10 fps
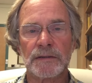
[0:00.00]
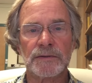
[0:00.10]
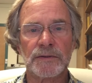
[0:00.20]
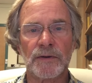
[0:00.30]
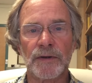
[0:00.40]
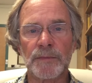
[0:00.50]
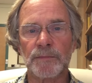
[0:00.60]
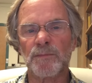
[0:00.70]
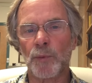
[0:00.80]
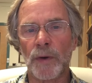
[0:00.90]

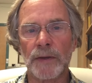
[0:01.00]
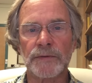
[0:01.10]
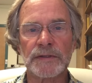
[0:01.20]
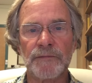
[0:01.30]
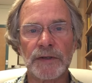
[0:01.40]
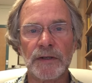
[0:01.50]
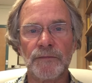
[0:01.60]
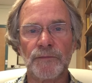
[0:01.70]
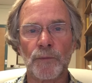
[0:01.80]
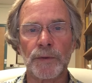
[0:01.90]
starting around the
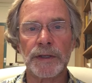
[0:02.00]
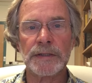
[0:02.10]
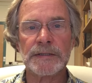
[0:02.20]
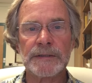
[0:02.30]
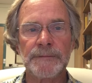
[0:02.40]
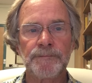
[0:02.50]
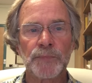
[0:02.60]
1740s